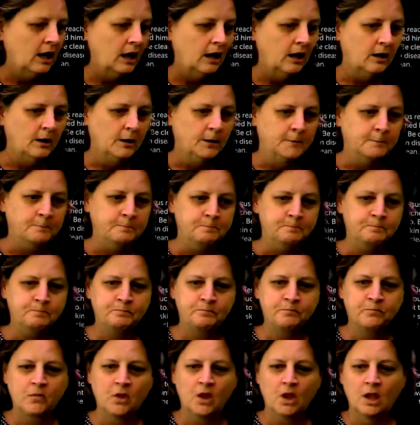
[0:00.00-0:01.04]

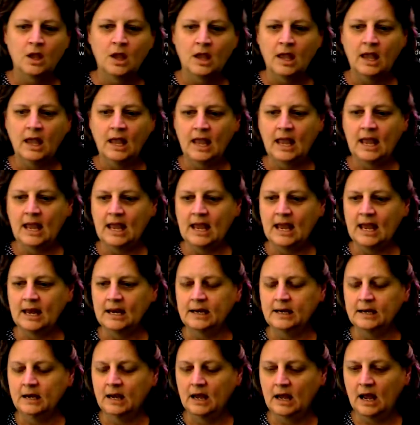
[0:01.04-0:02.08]

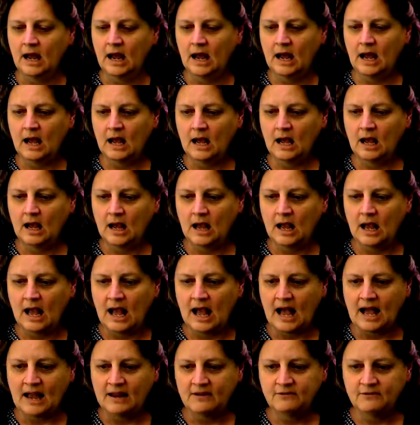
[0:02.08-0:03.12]

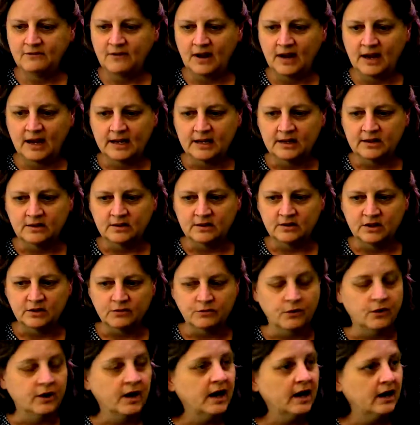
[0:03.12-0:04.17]
I find
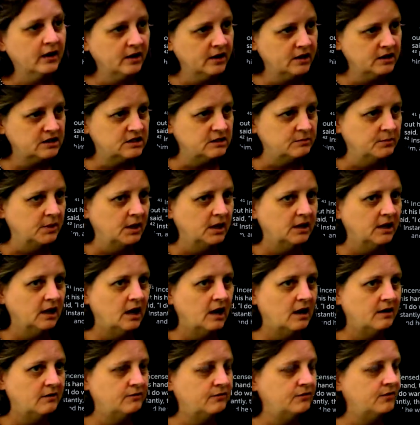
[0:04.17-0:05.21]
different areas in my
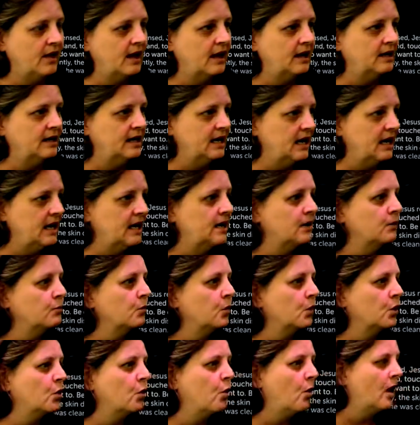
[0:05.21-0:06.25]
life that need
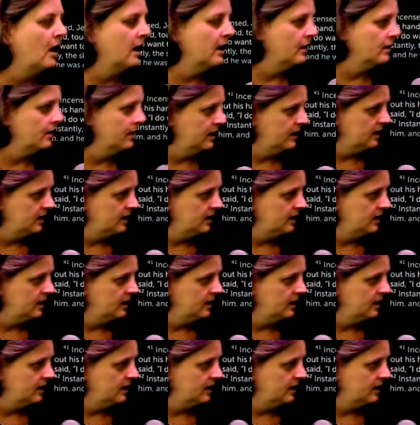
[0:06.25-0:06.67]
and require